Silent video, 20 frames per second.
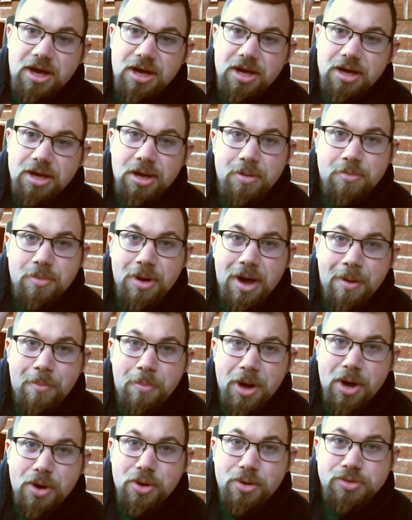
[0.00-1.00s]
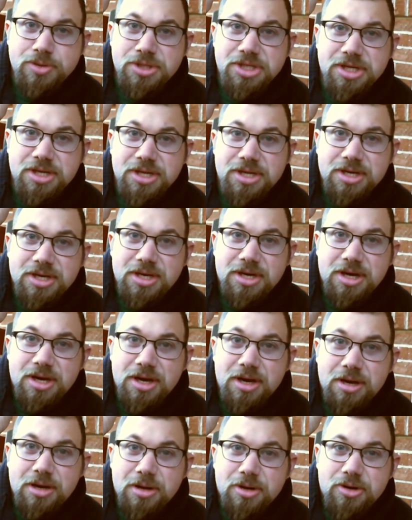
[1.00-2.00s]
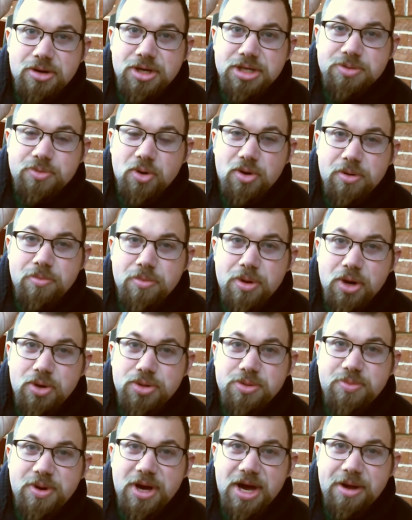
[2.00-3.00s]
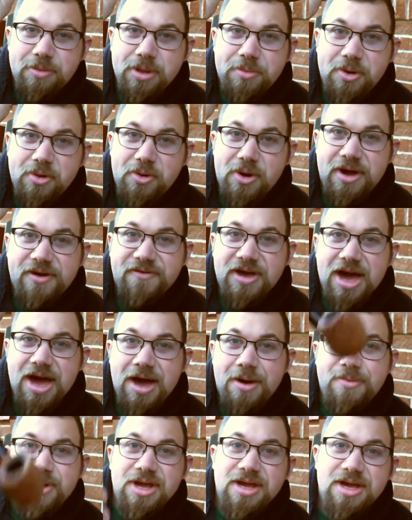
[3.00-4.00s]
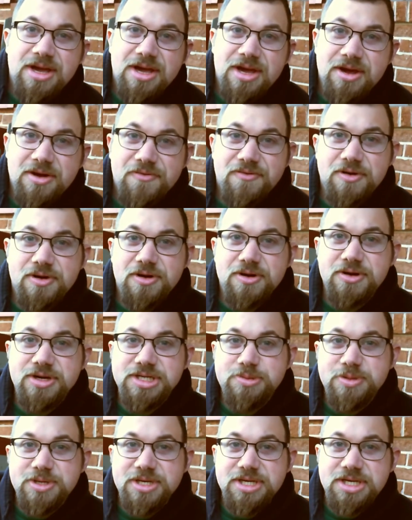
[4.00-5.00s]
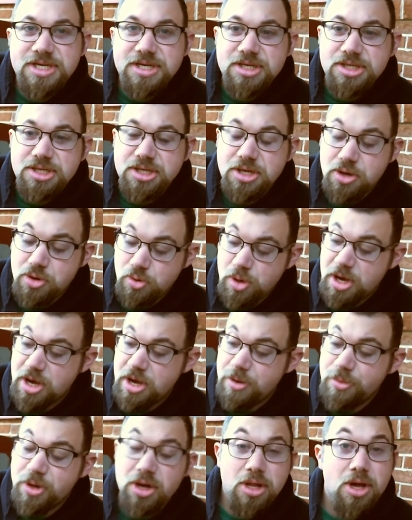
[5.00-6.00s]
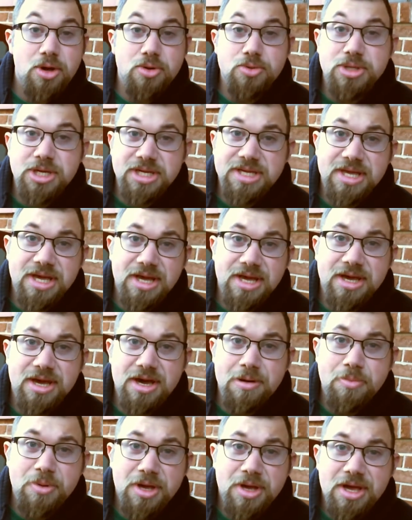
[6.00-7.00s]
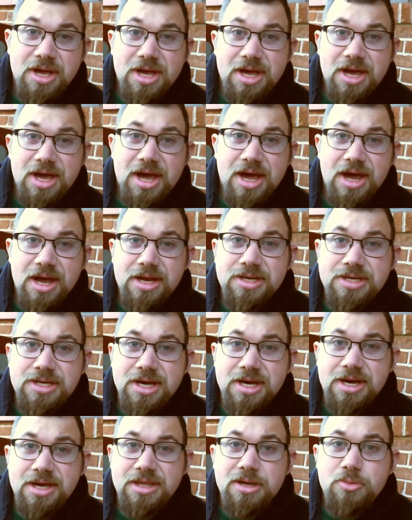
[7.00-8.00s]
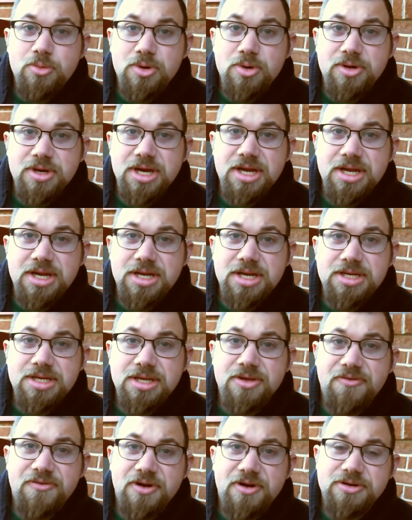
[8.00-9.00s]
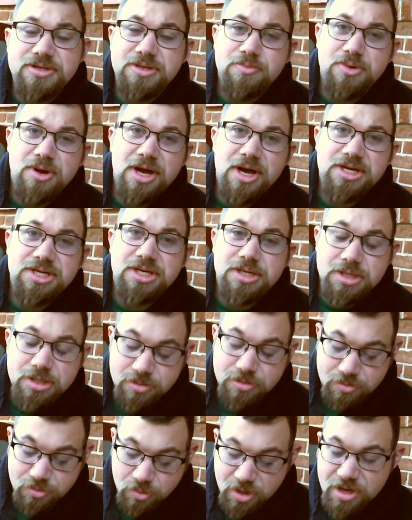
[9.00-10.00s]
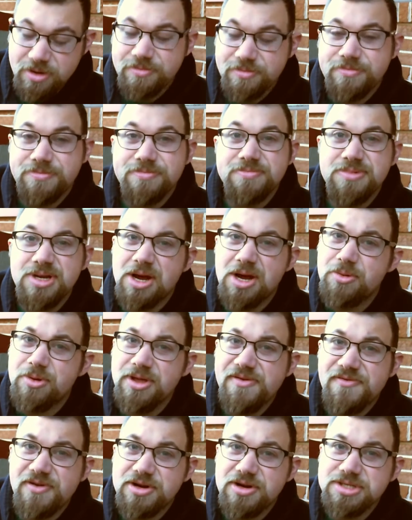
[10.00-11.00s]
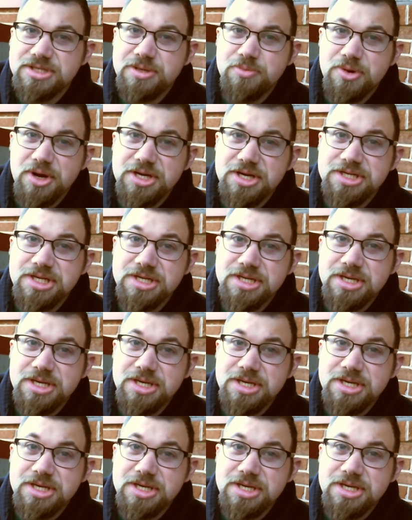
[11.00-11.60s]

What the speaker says: my Bones, Chris Morgan Bones pipe that my wife got me for Christmas. So I'm going to load this thing up and then we'll get into the first impressions. Well, not really first impressions,